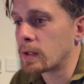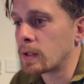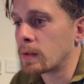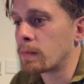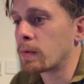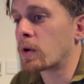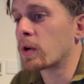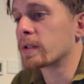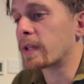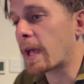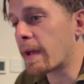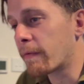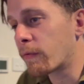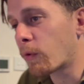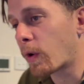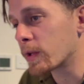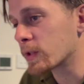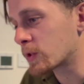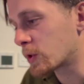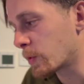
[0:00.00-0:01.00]
Because
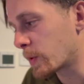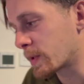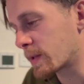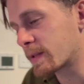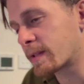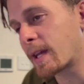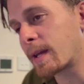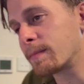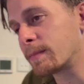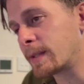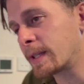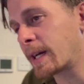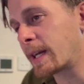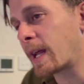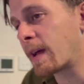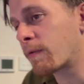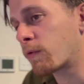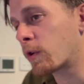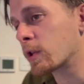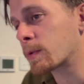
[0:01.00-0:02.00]
everyone's doing the same thing and
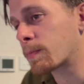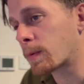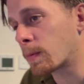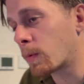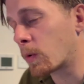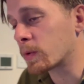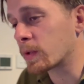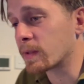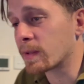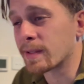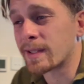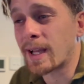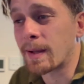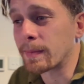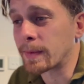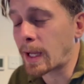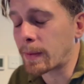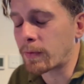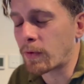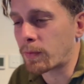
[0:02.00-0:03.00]
everyone's promoting the same
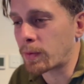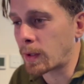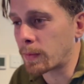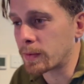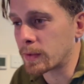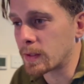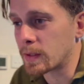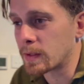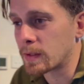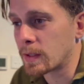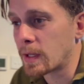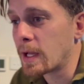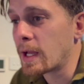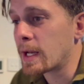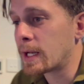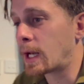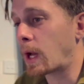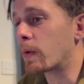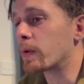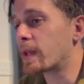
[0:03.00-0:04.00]
type of properties.
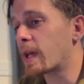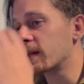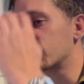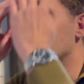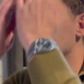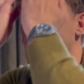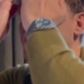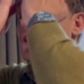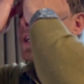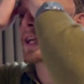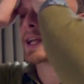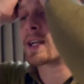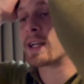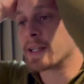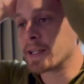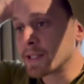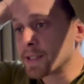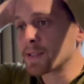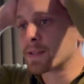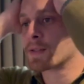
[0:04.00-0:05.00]
Now, yes, you're going to get
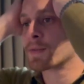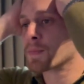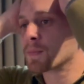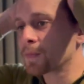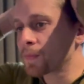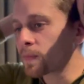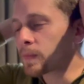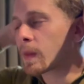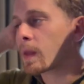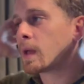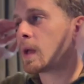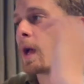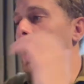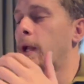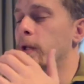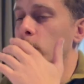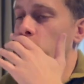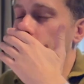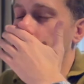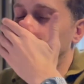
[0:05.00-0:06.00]
leads
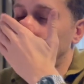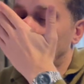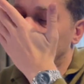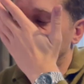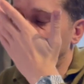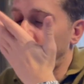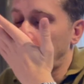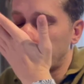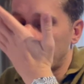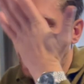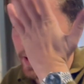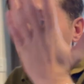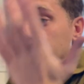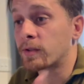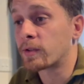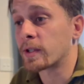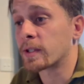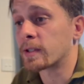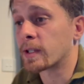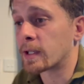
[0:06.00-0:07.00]
and you're going to get
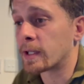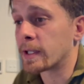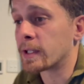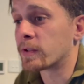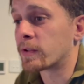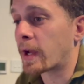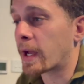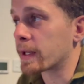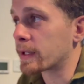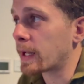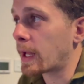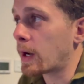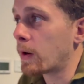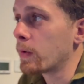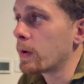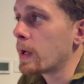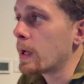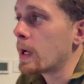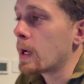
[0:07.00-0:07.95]
interested leads right now.